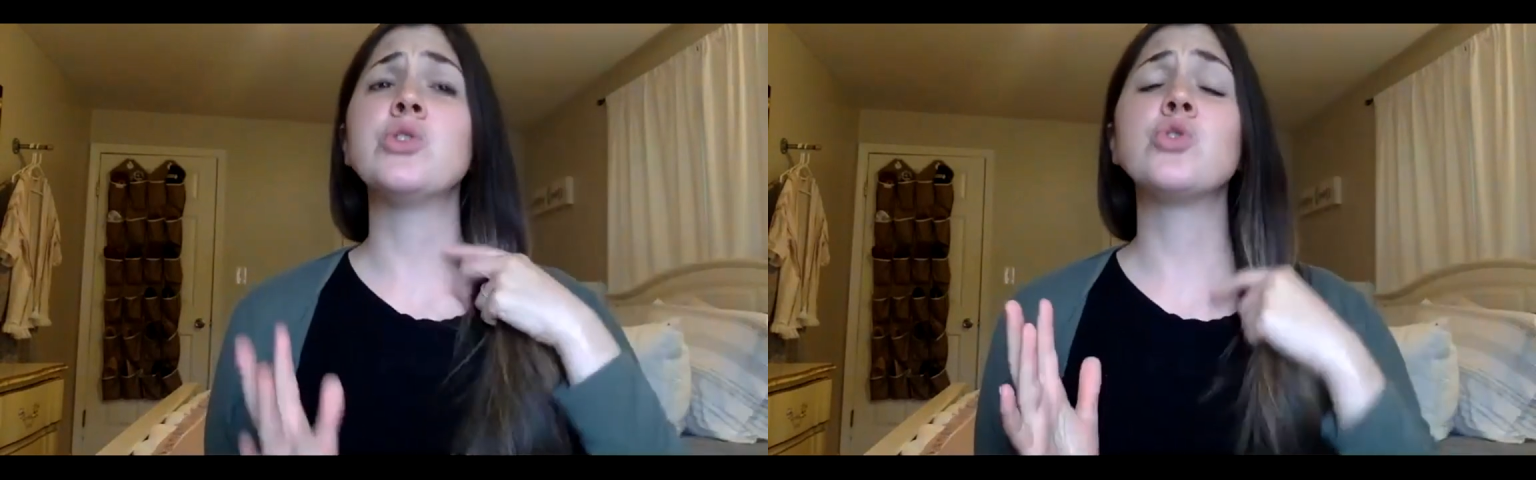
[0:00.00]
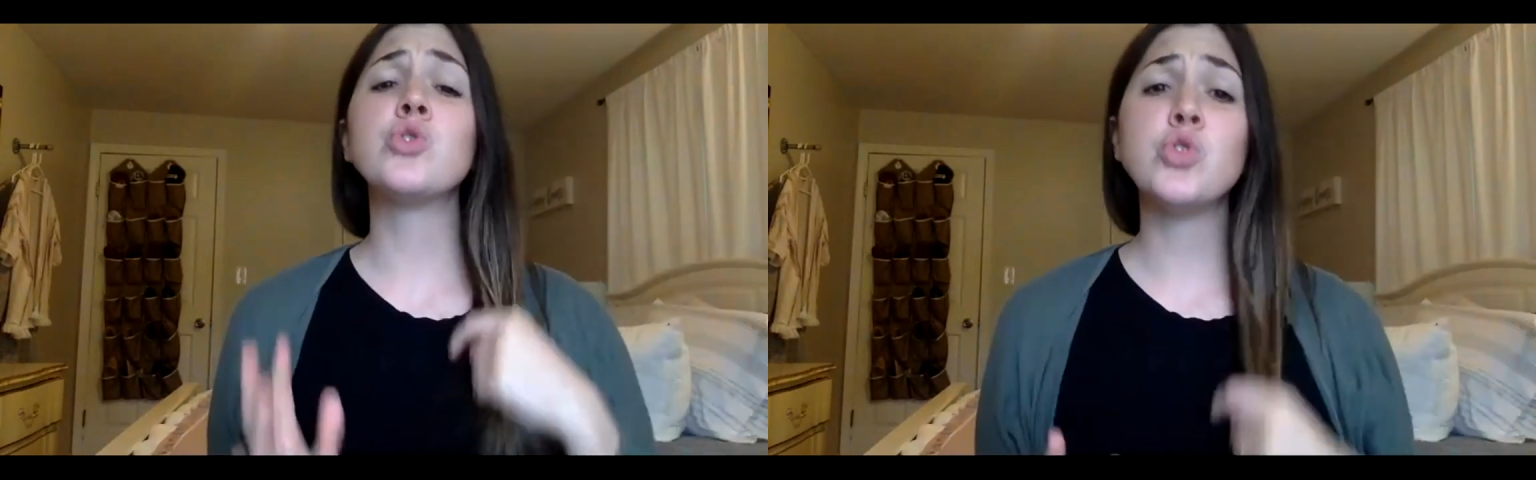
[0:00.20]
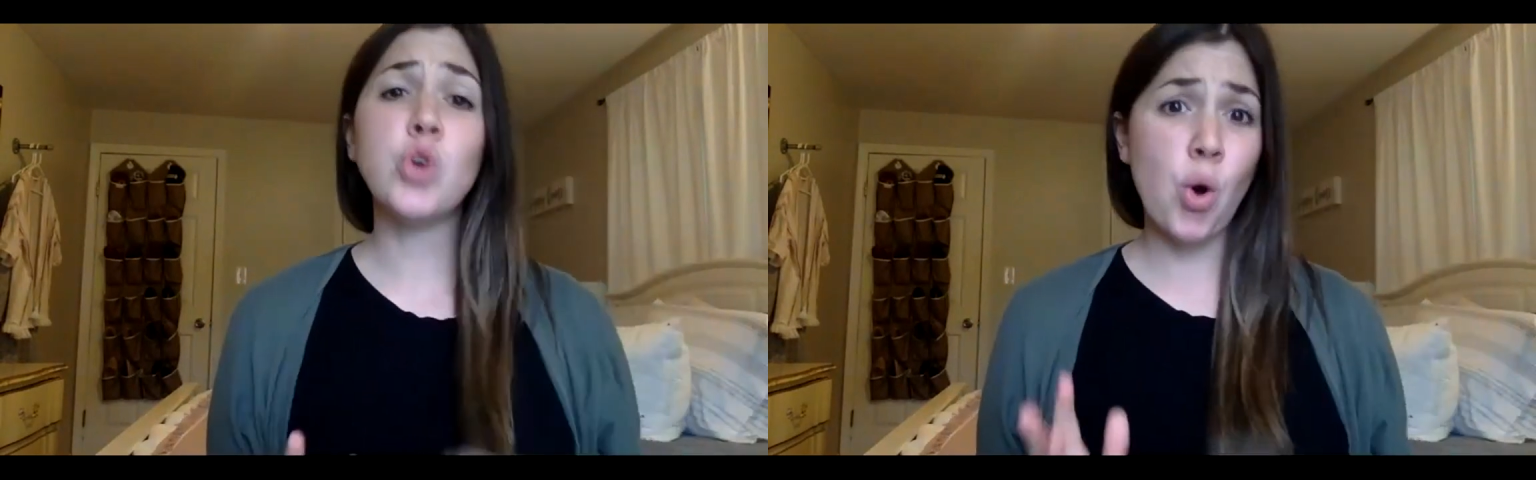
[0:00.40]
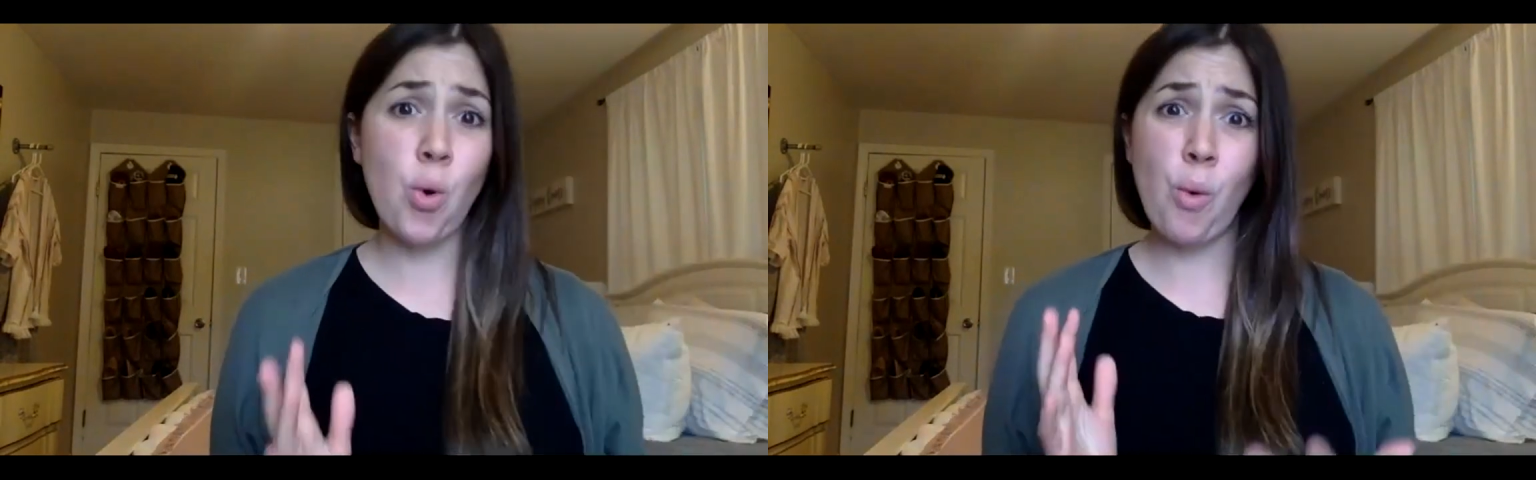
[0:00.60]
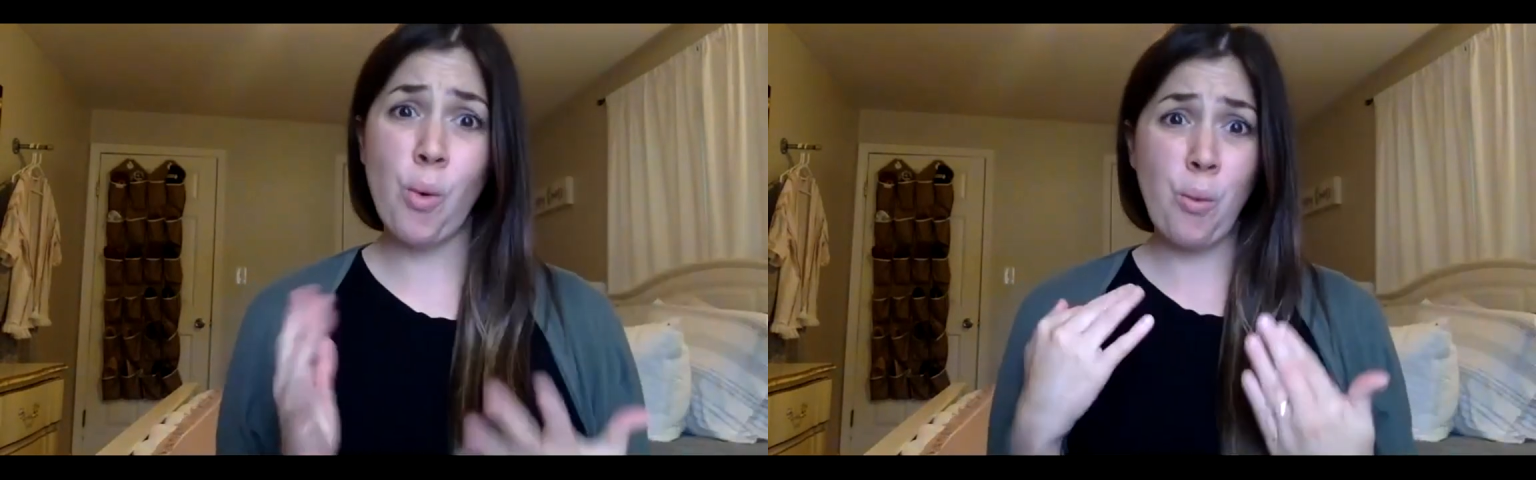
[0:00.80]

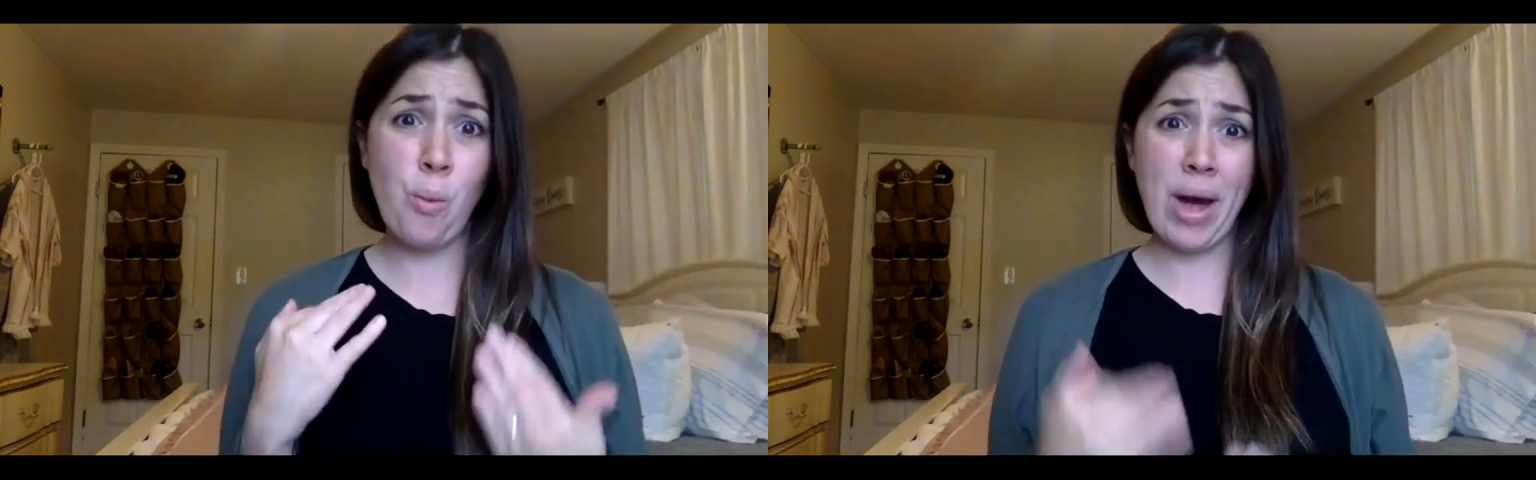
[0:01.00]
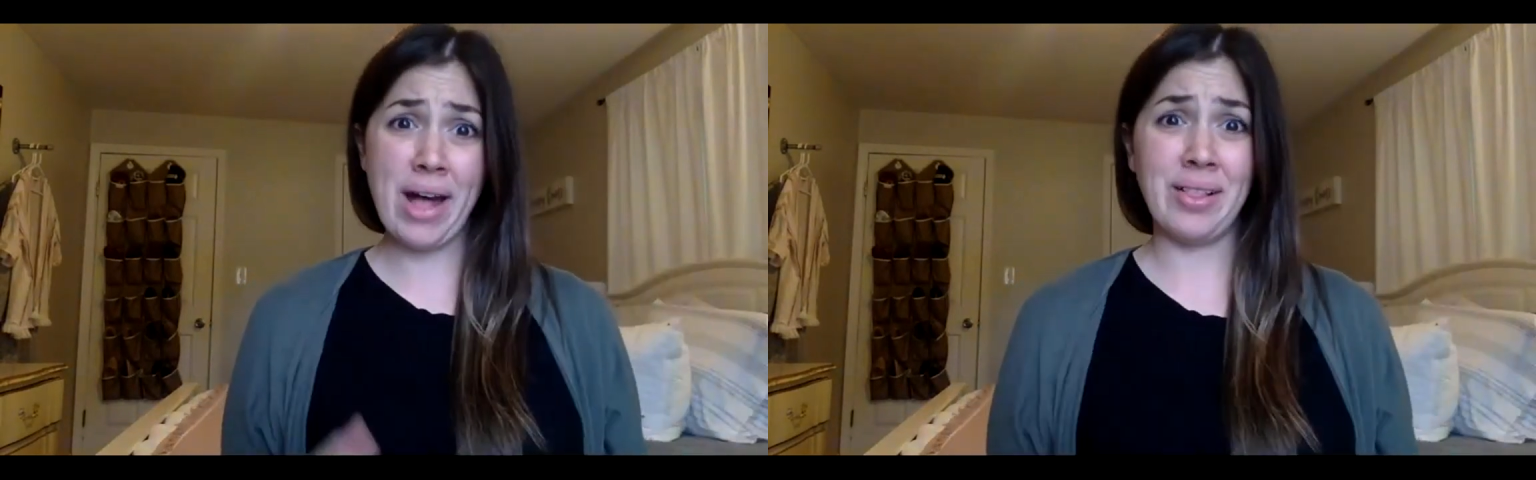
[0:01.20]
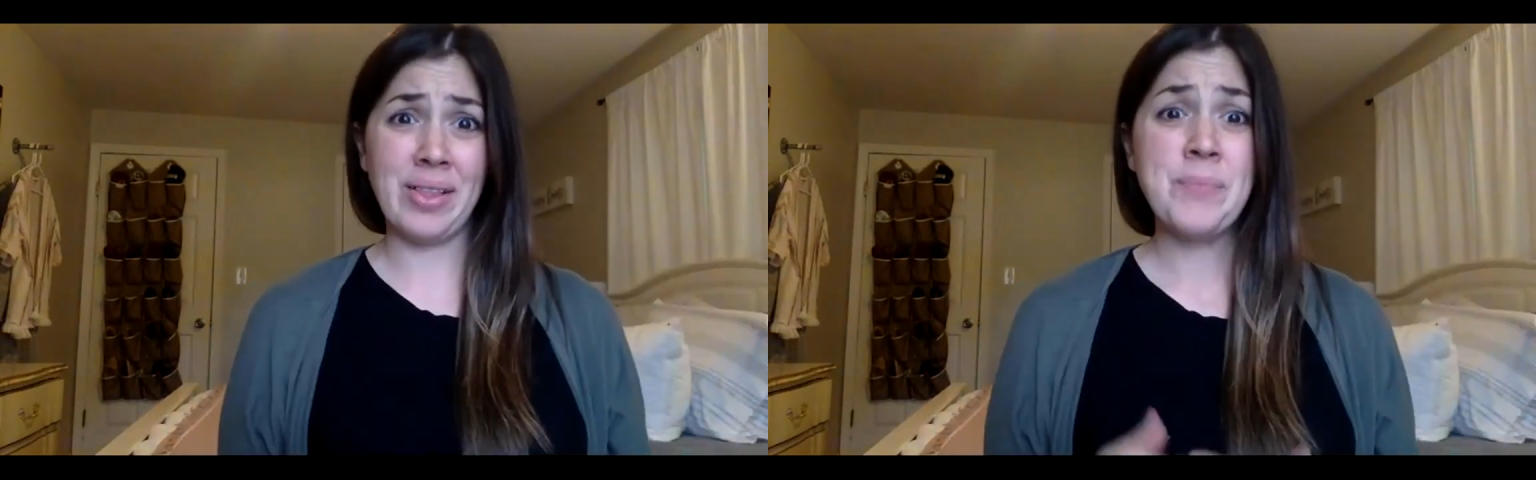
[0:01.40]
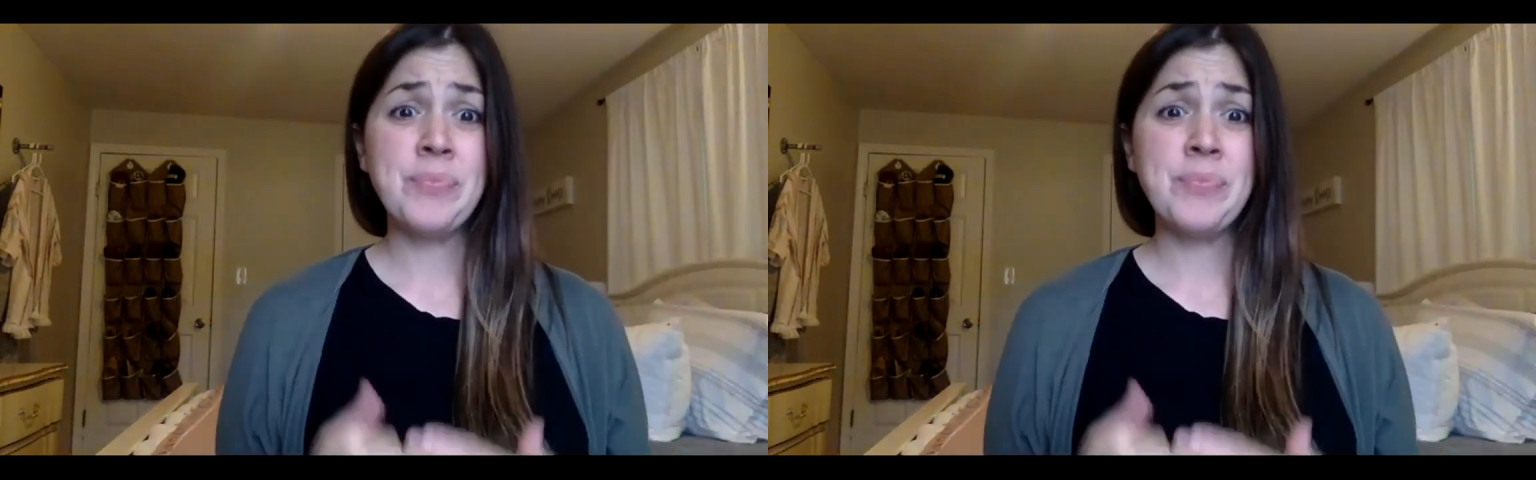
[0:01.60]
so well.